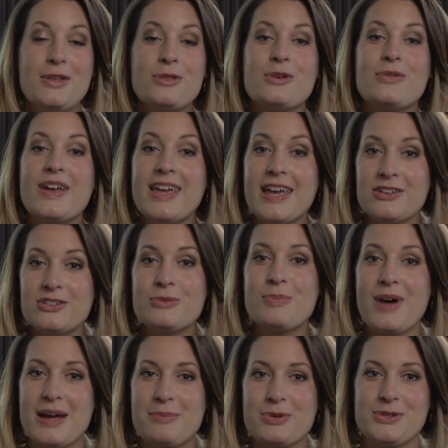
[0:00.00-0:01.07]
through Vacation
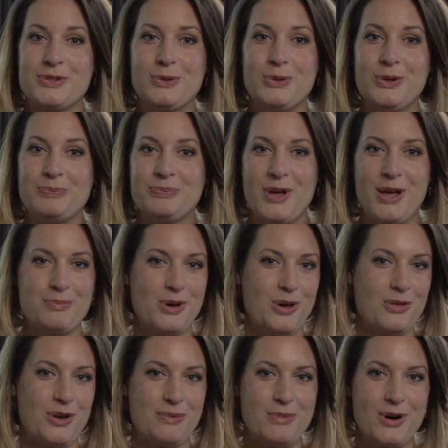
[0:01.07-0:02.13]
Bible School on
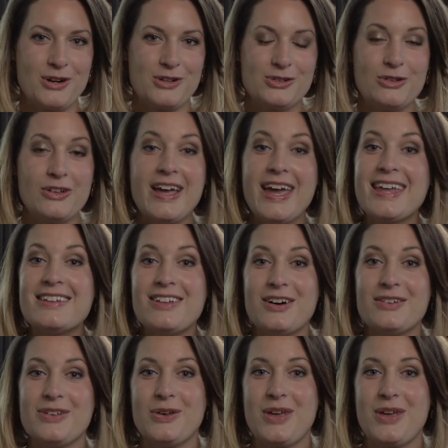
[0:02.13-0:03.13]
both our Marshall and Longview